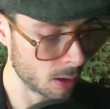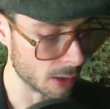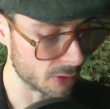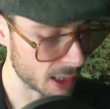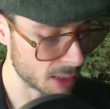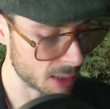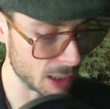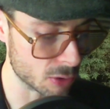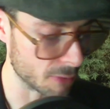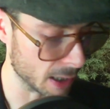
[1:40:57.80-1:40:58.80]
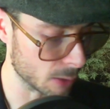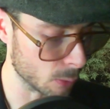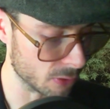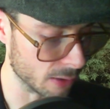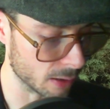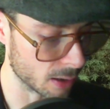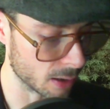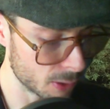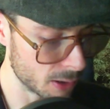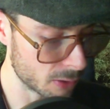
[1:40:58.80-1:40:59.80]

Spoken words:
A second major effect was that covering the